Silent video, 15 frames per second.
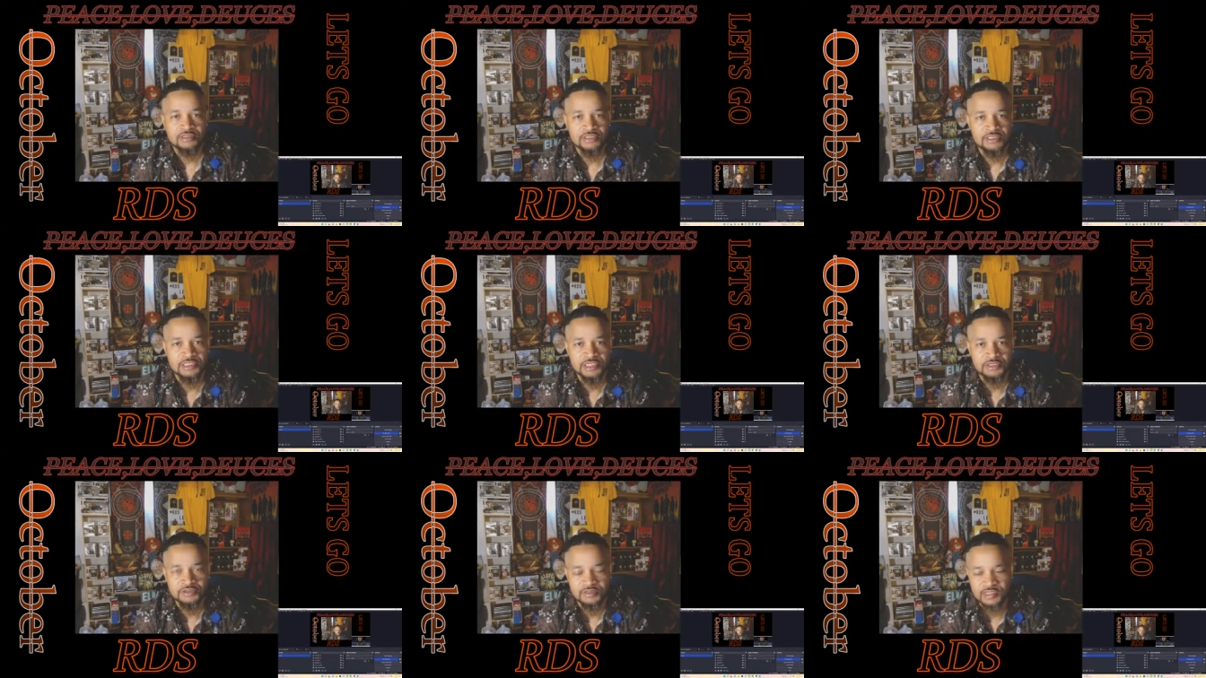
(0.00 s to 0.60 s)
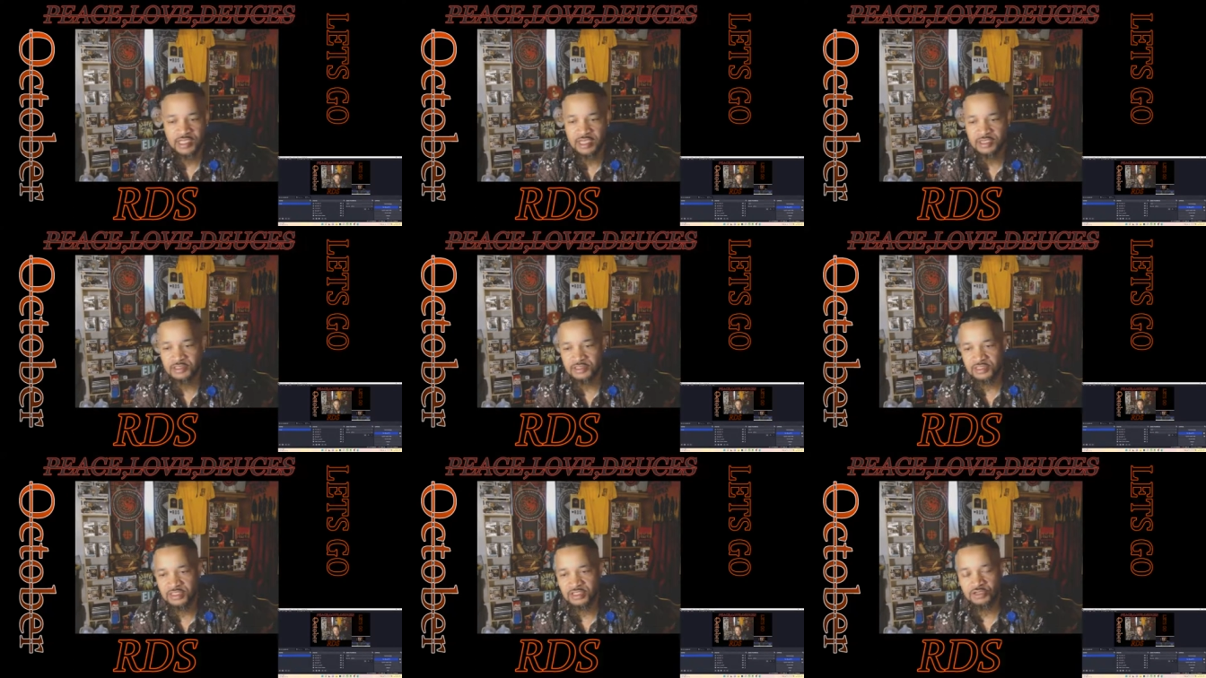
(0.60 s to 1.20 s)
these
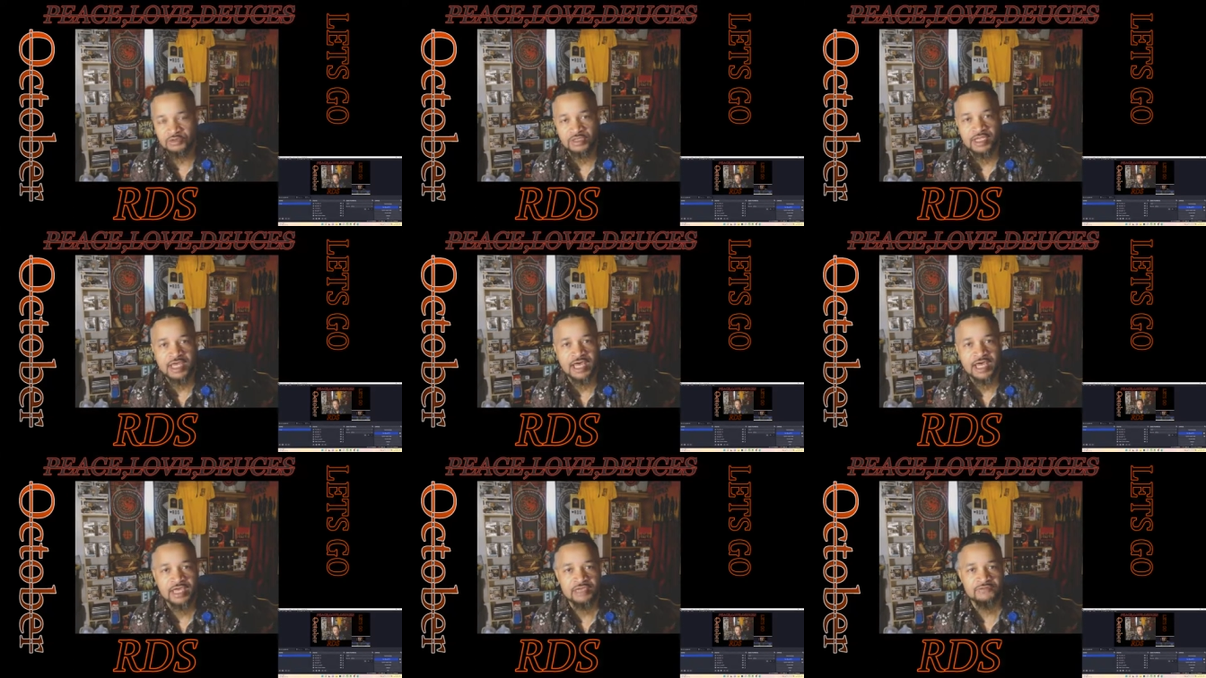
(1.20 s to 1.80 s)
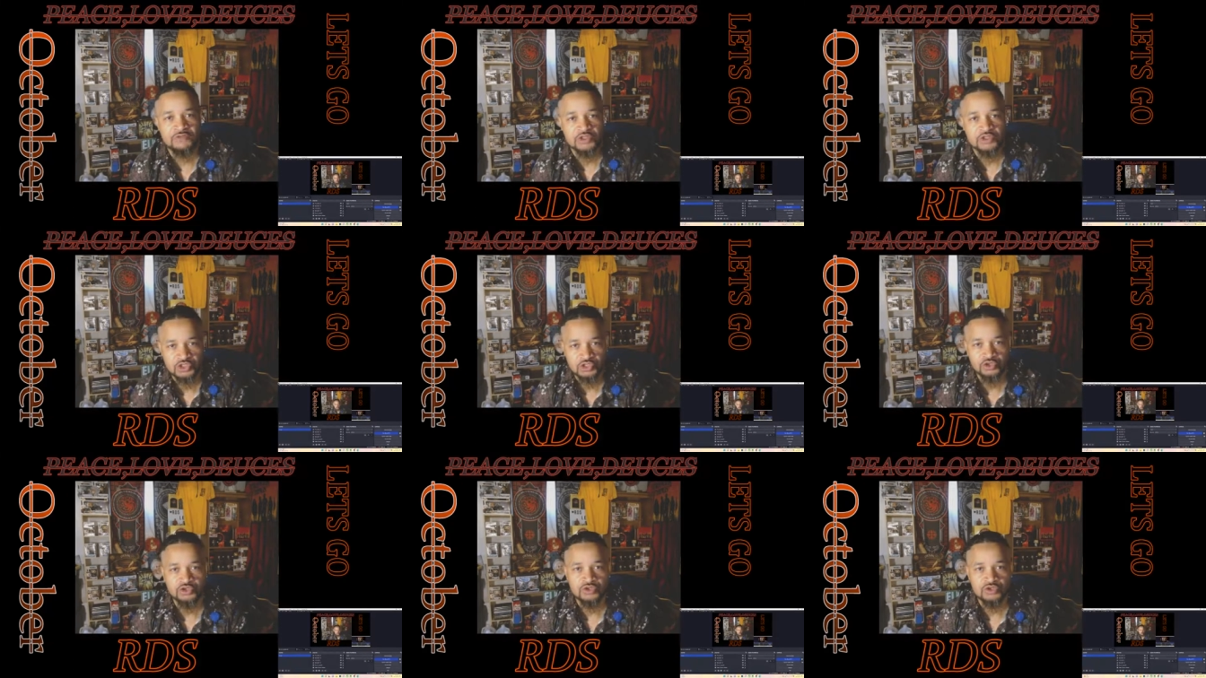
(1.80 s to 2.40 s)
entertainers can go live and
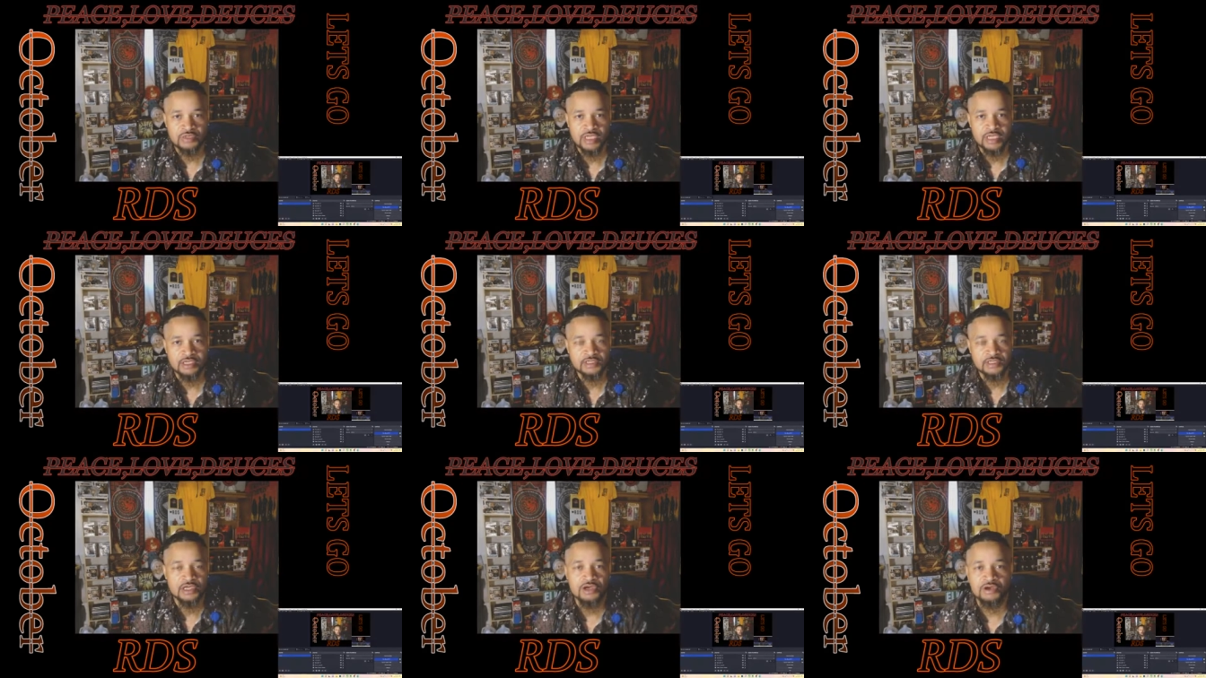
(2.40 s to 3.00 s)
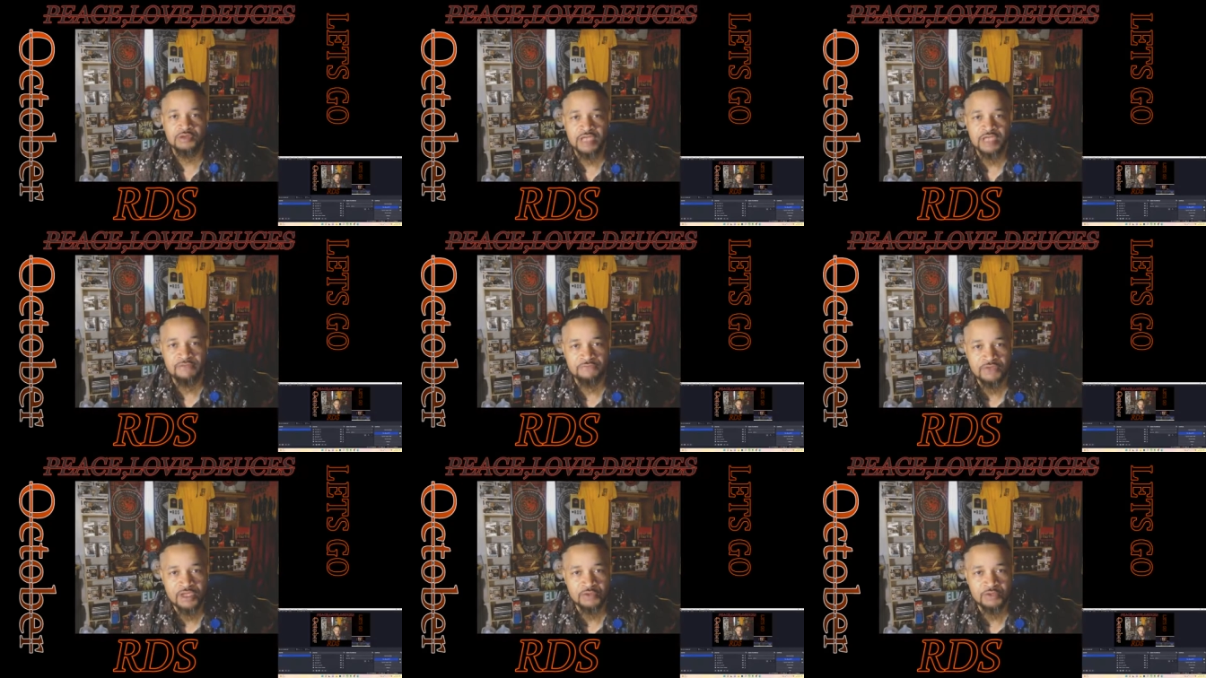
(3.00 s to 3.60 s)
show you that it's all
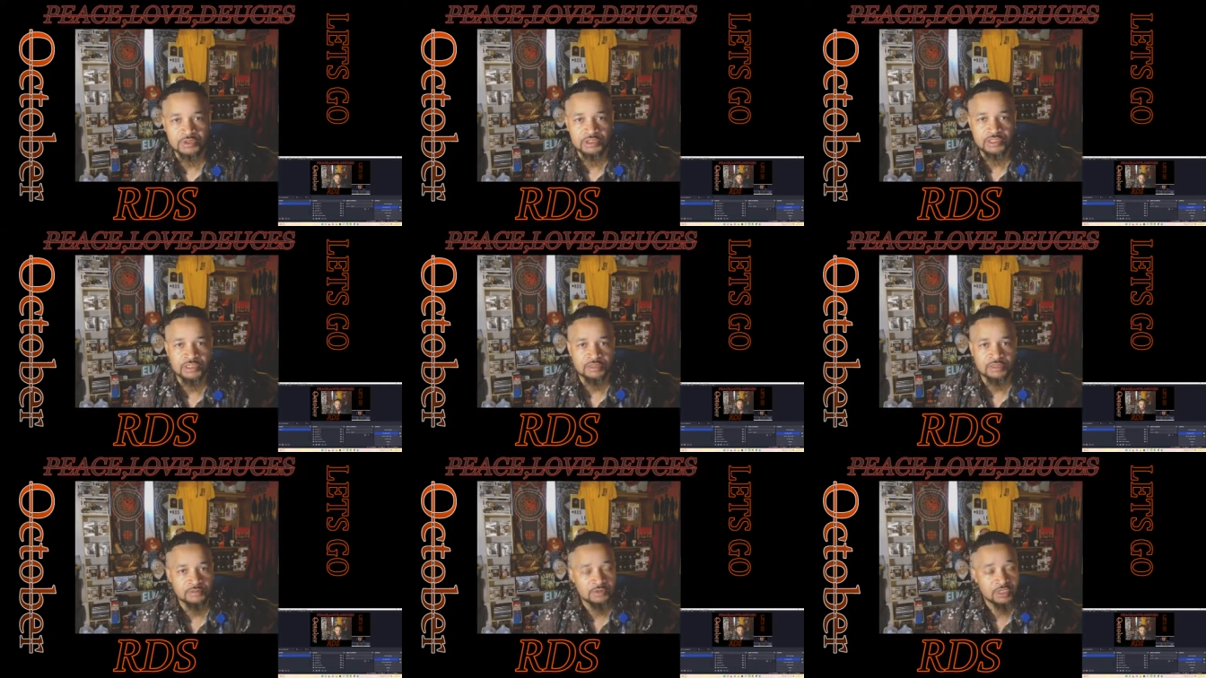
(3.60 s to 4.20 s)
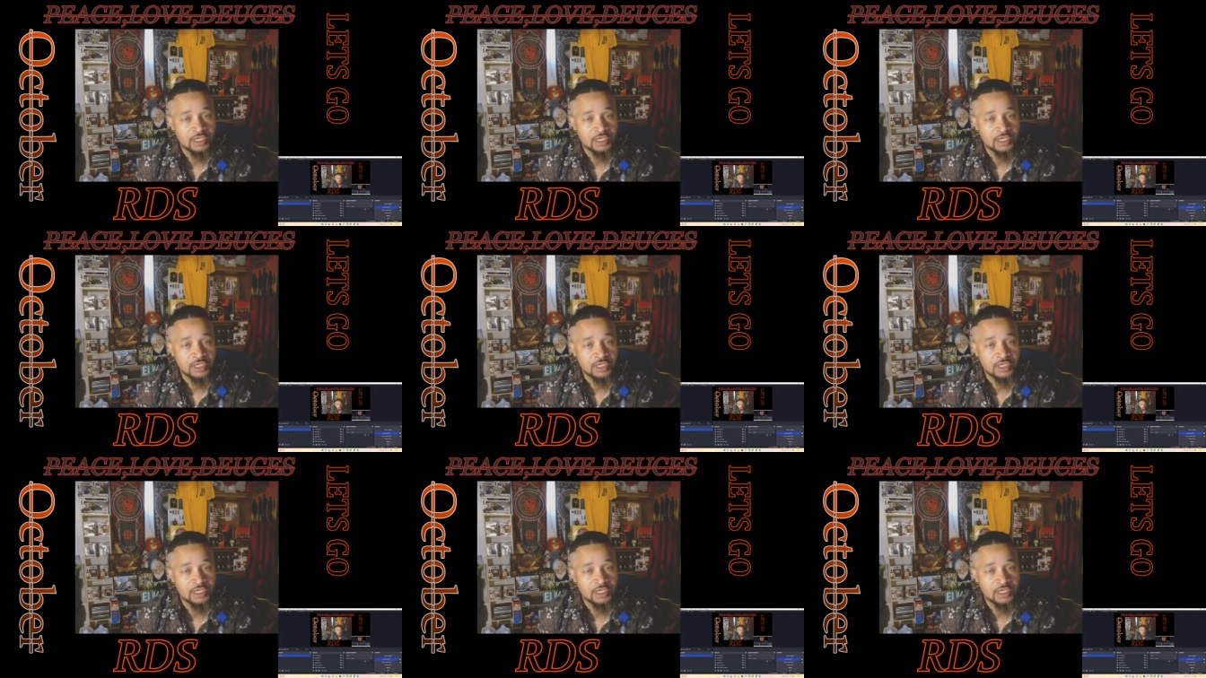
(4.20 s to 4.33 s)
not fake with them.